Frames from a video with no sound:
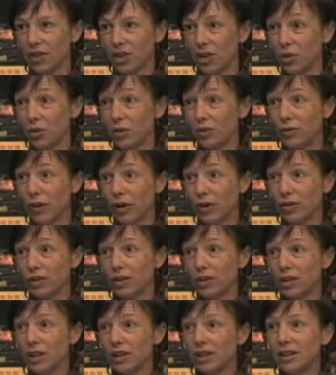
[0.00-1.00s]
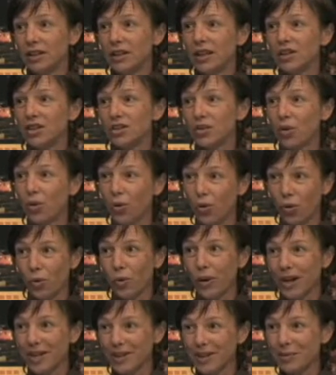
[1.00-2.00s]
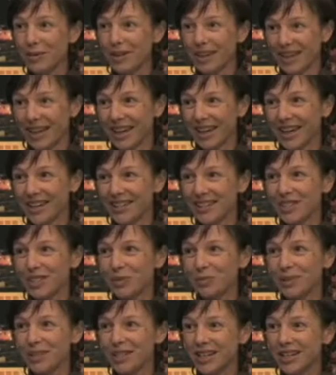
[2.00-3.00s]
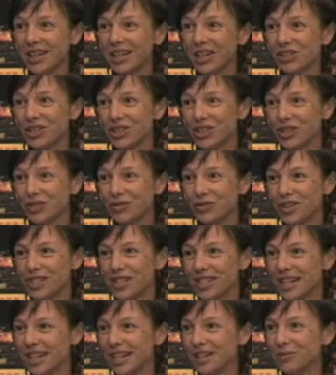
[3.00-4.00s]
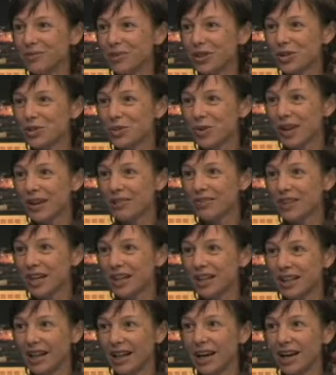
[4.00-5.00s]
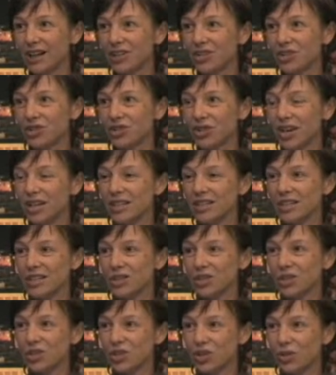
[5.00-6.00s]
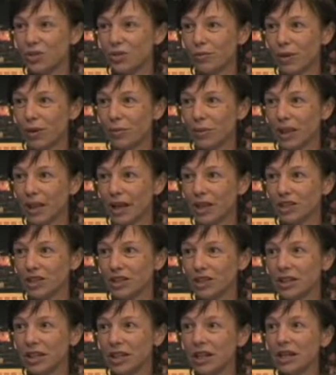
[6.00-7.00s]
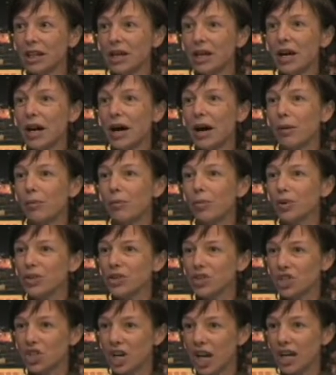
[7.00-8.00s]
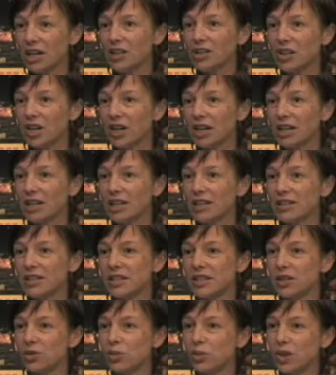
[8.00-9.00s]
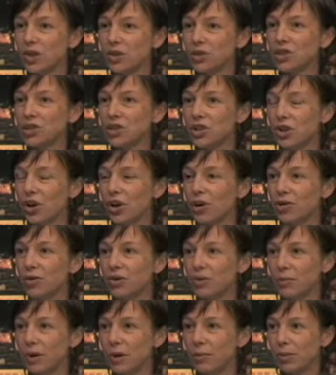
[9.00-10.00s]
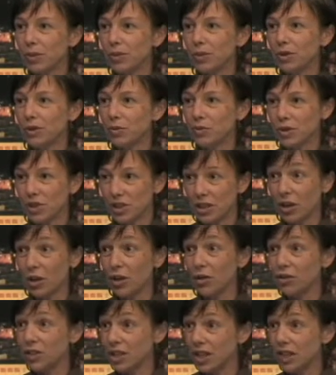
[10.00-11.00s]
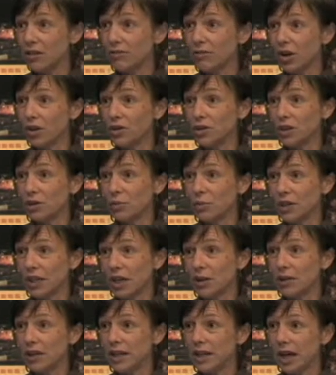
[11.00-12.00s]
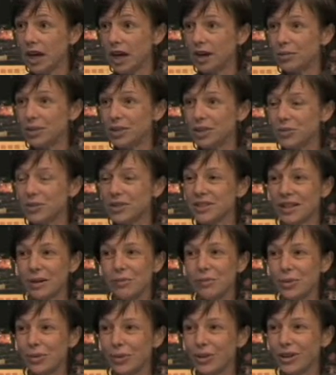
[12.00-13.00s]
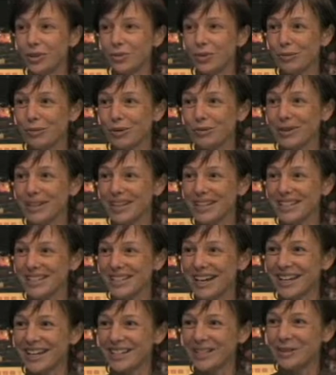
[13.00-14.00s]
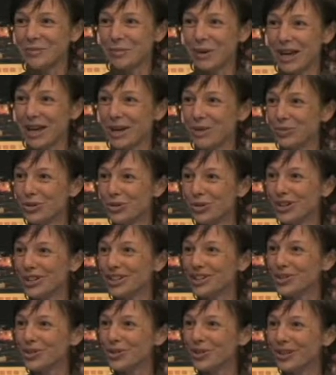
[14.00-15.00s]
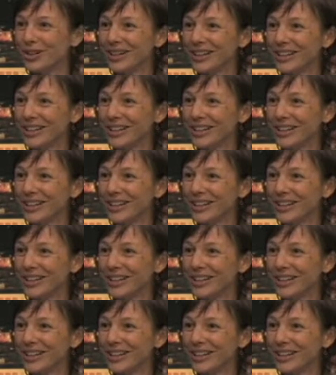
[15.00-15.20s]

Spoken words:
the youth vote. That has always been the case. It's a particular issue for Dunedin because we have that large transient student population. What's changing is that we used to know that people were slow to get voting when they were young, but there was some point, probably when they started paying a mortgage or